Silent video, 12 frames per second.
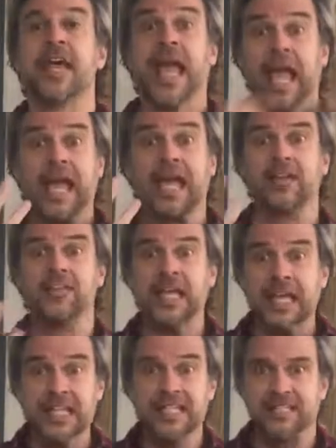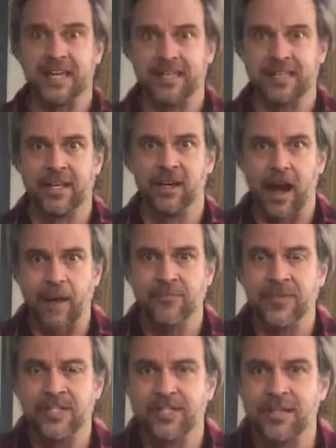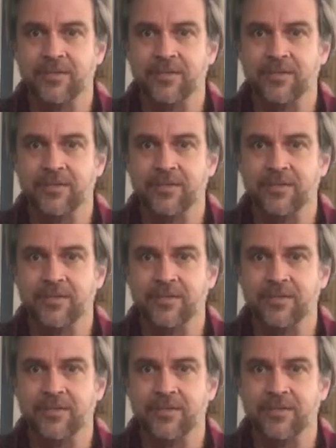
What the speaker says: And the insight there, obviously,